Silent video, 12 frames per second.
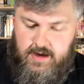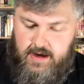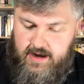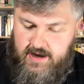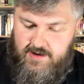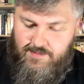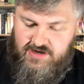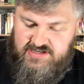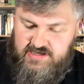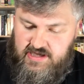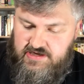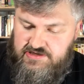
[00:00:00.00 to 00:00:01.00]
I am
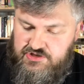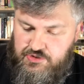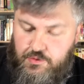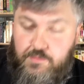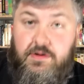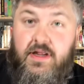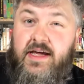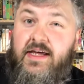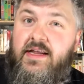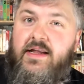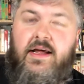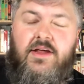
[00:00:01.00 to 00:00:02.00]
excited to
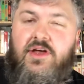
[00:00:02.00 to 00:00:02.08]
play it.